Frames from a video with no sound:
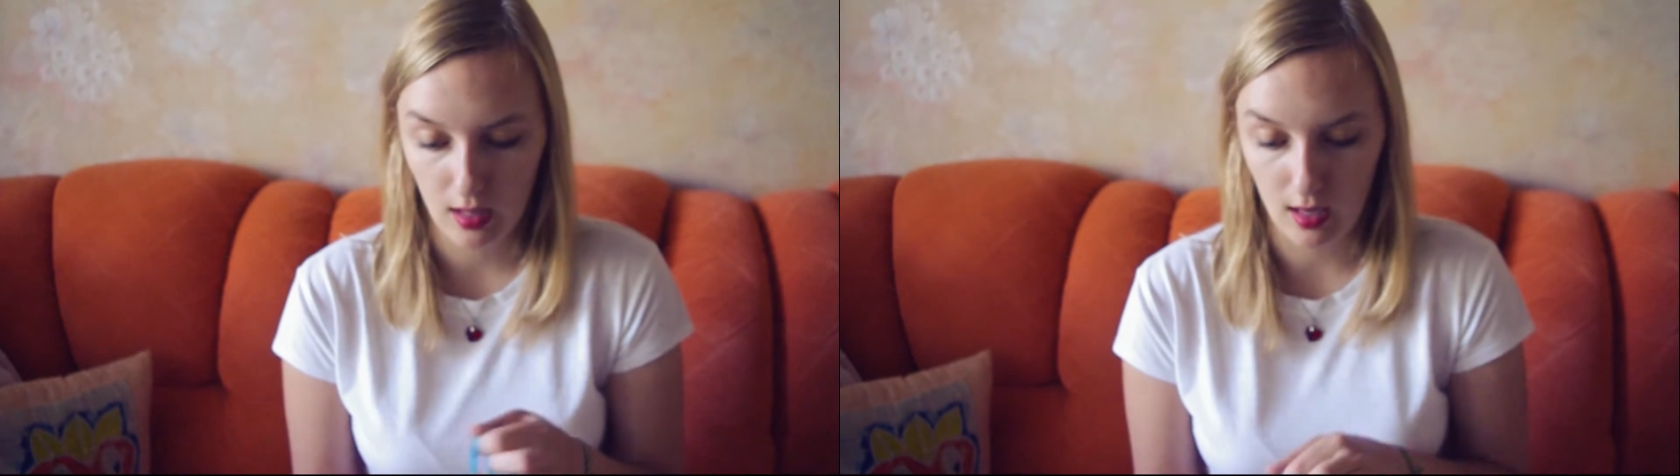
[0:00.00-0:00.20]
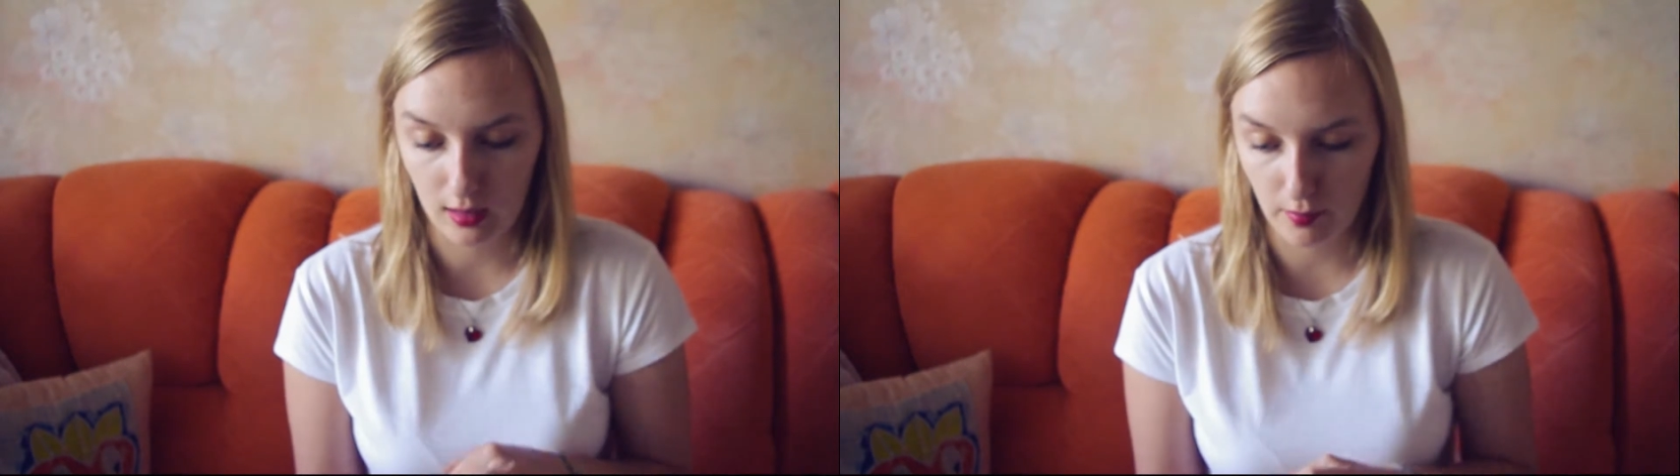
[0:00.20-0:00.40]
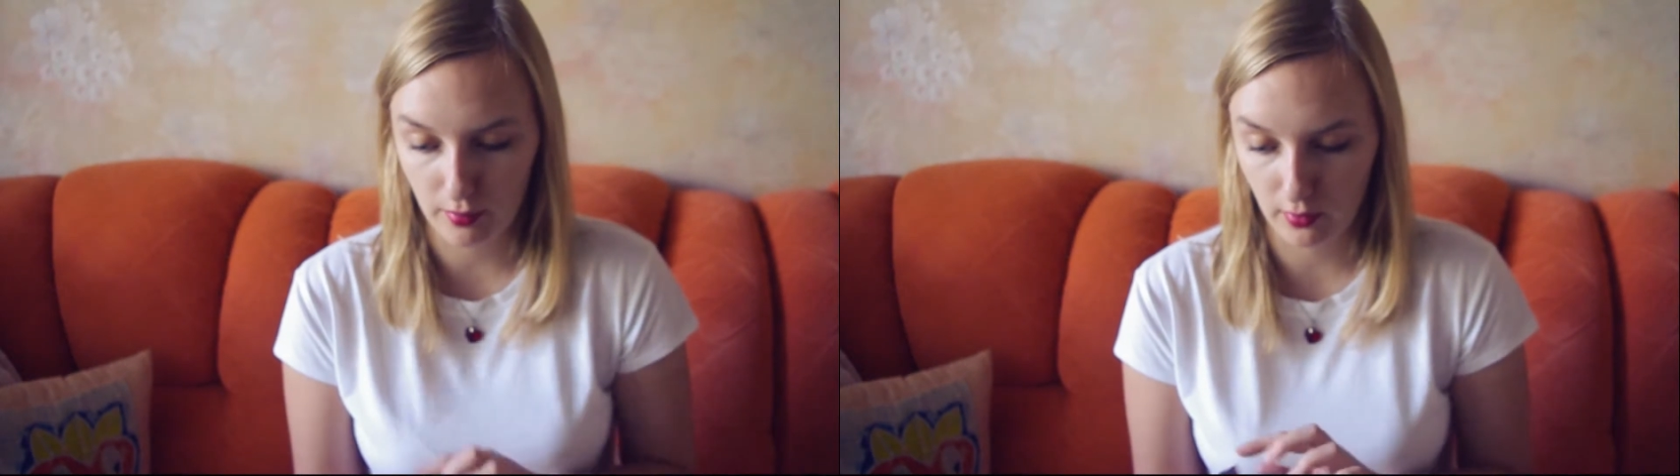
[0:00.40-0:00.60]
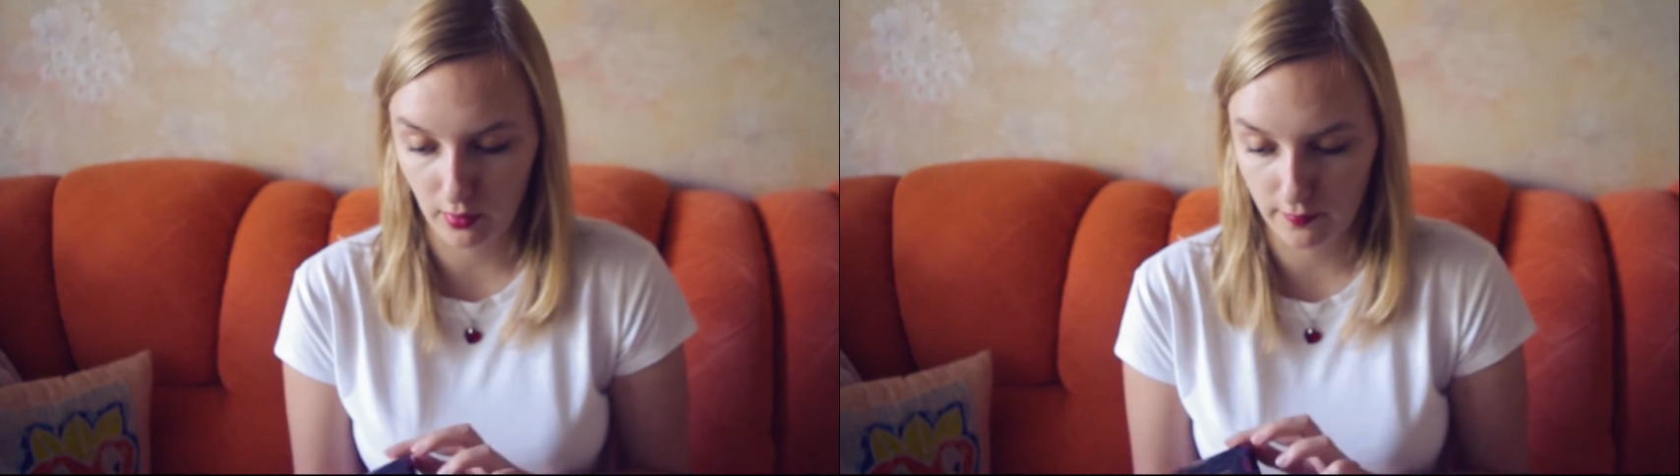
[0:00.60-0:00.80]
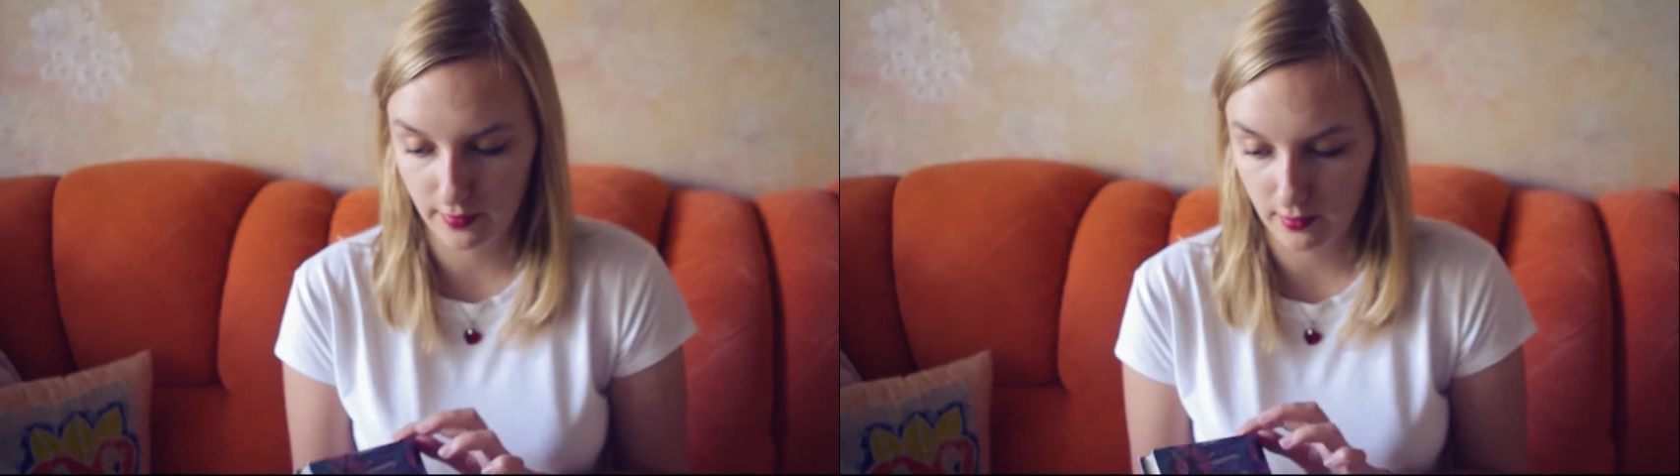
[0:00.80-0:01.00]
a couple
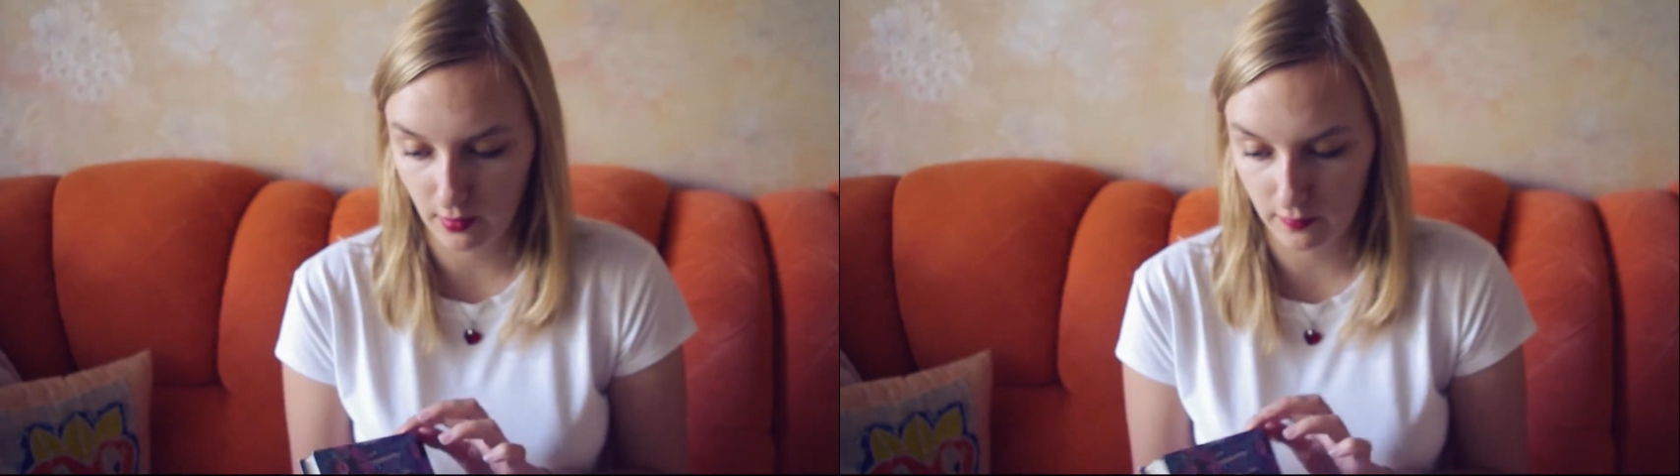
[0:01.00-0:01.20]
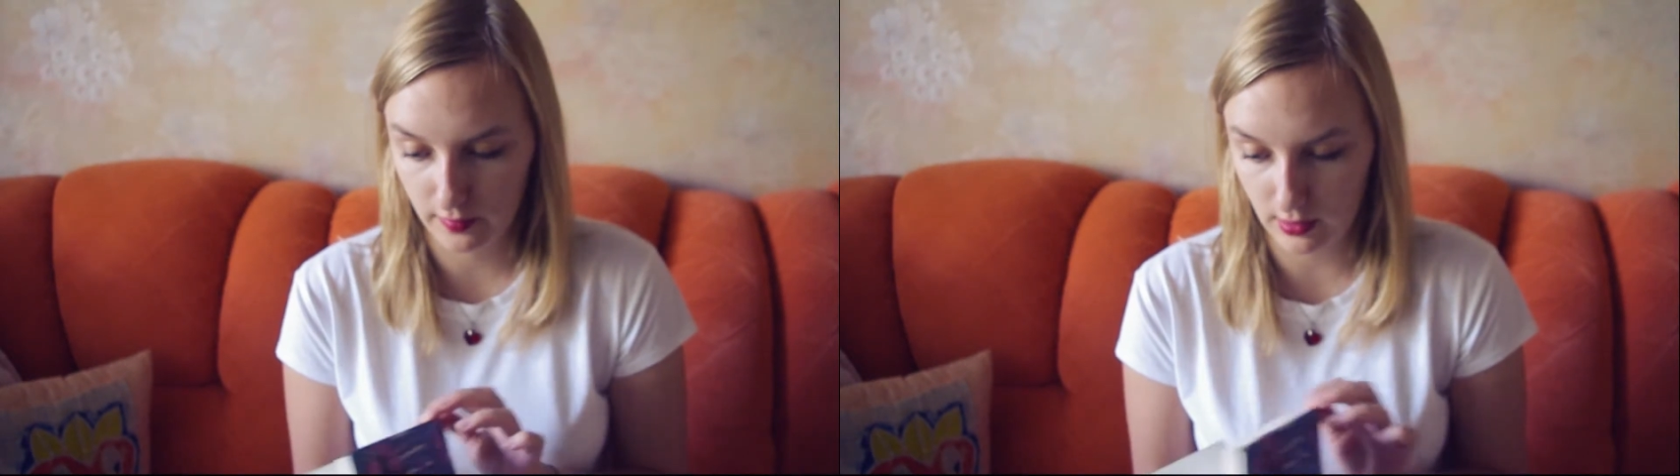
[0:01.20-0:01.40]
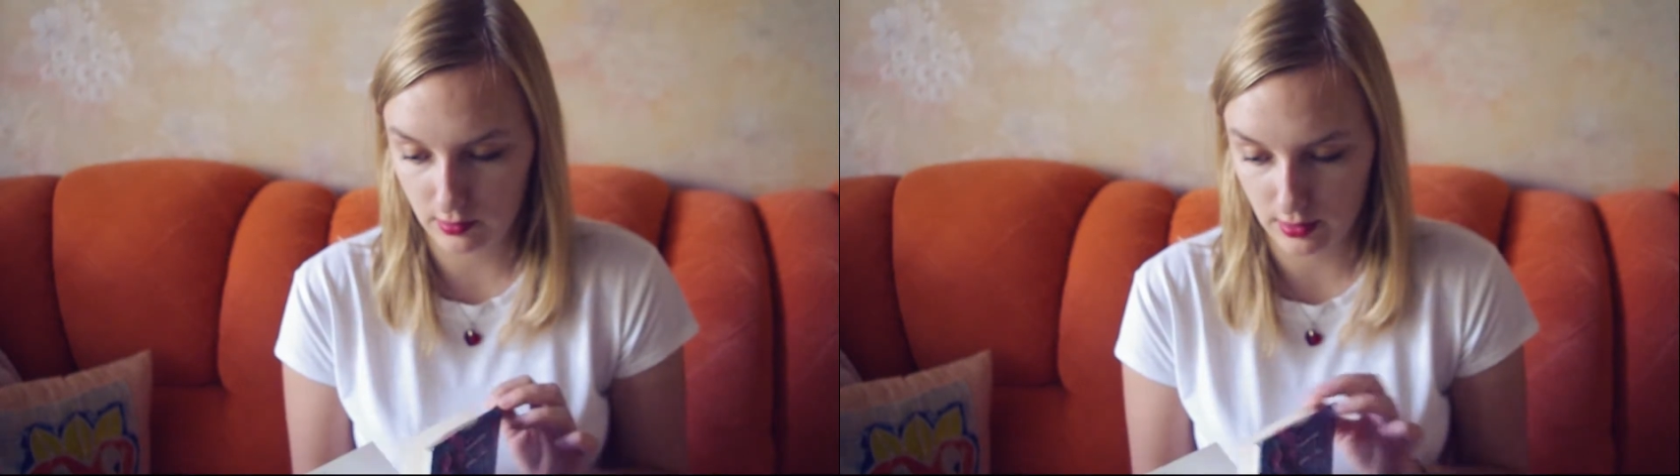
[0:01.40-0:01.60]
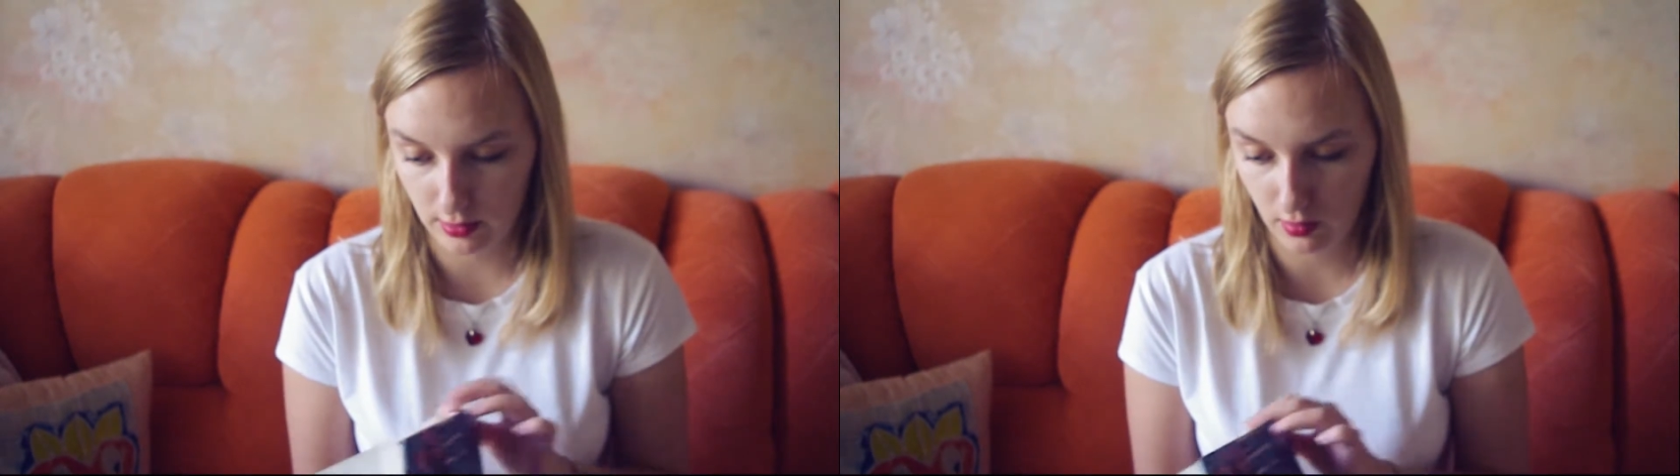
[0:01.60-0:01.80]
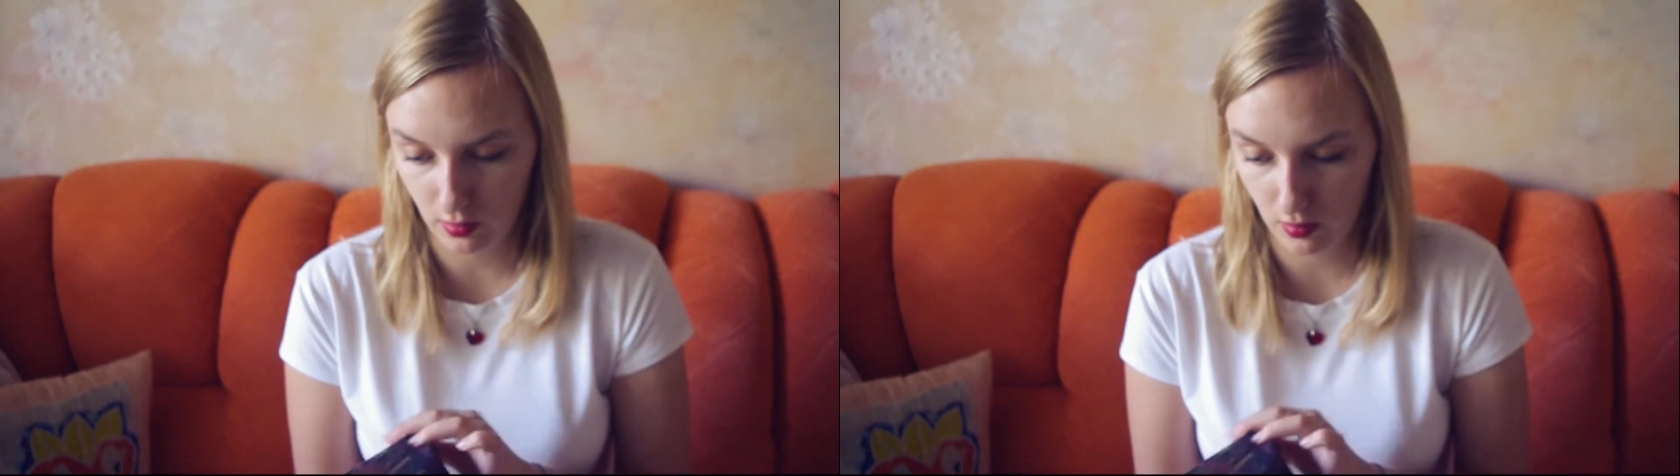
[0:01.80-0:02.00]
of years
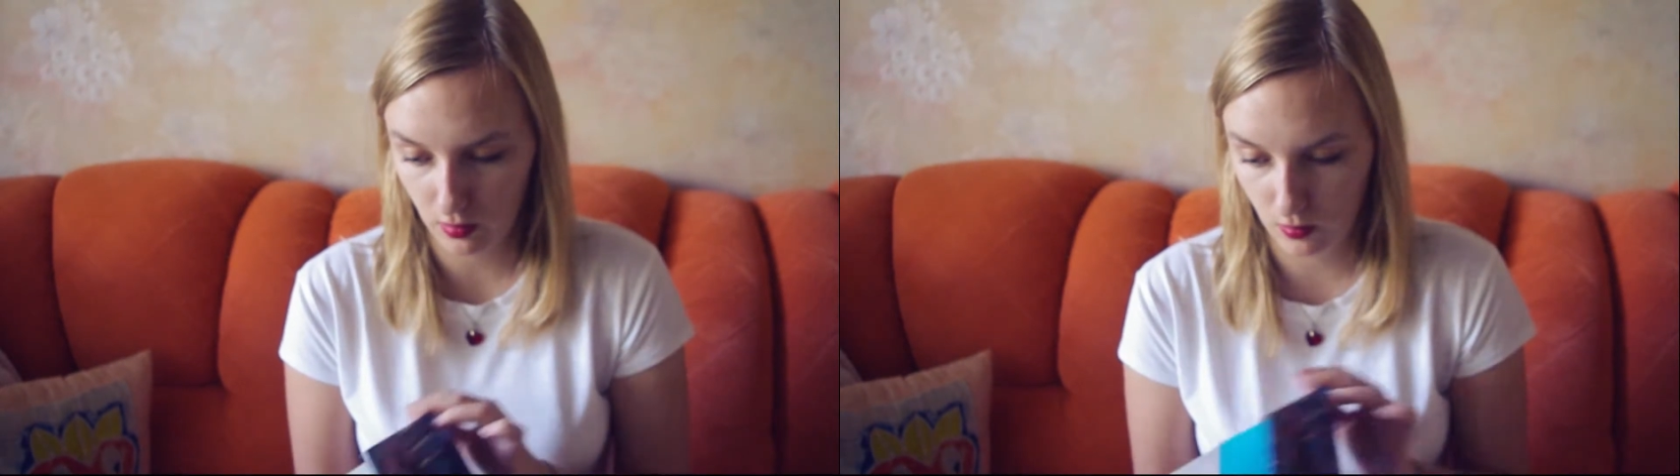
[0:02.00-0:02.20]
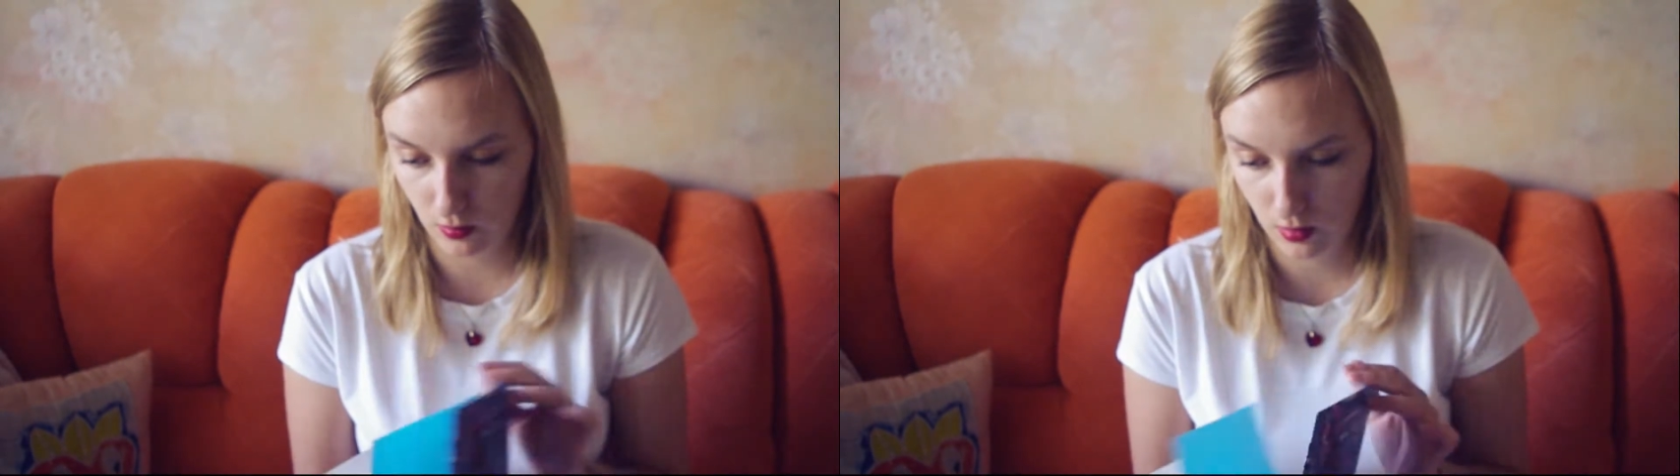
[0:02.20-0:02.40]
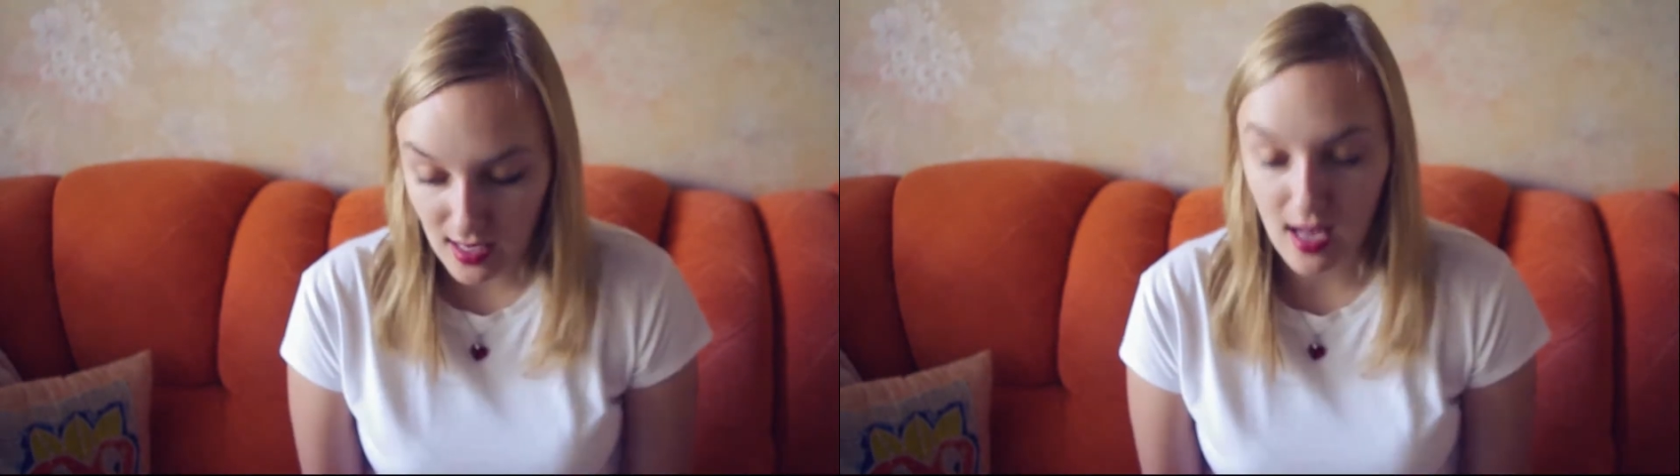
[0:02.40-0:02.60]
ago.